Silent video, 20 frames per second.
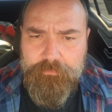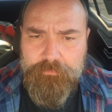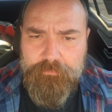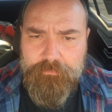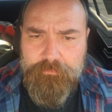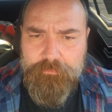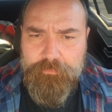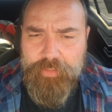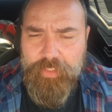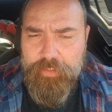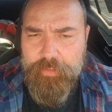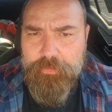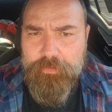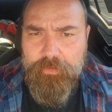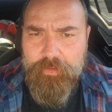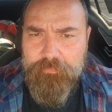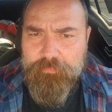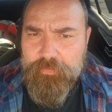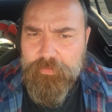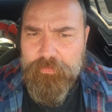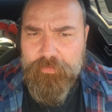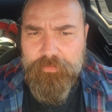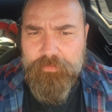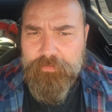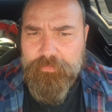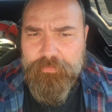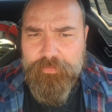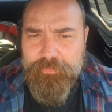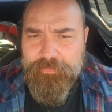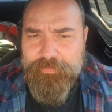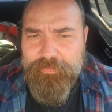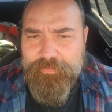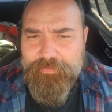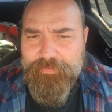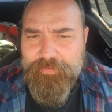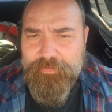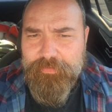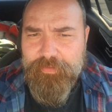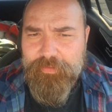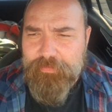Yeah, you don't have to. That's the
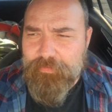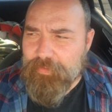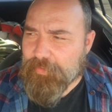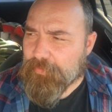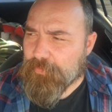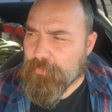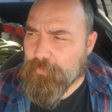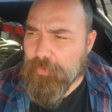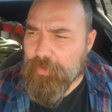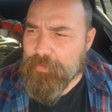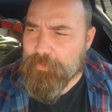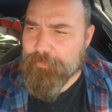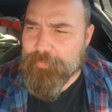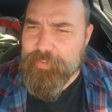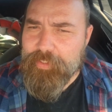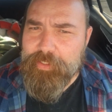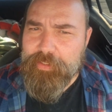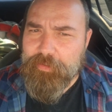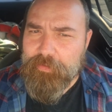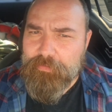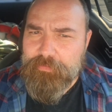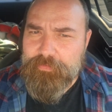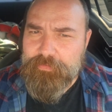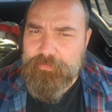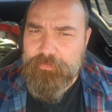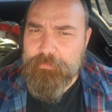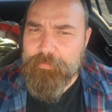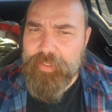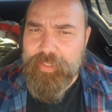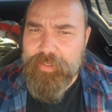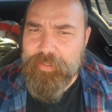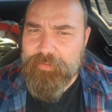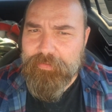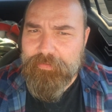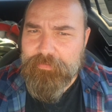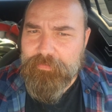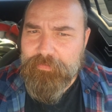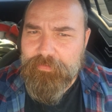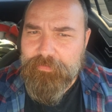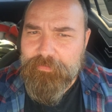thing. Like, you want to be here so bad.
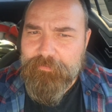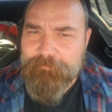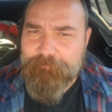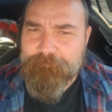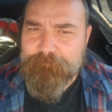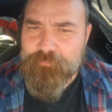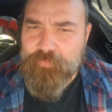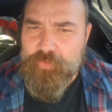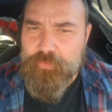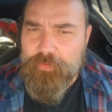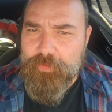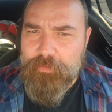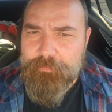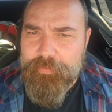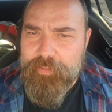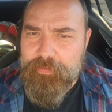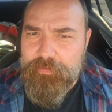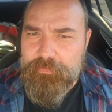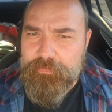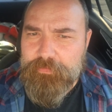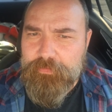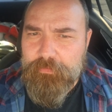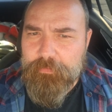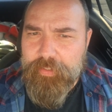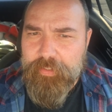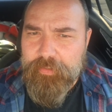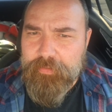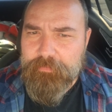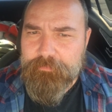You want to be here so bad.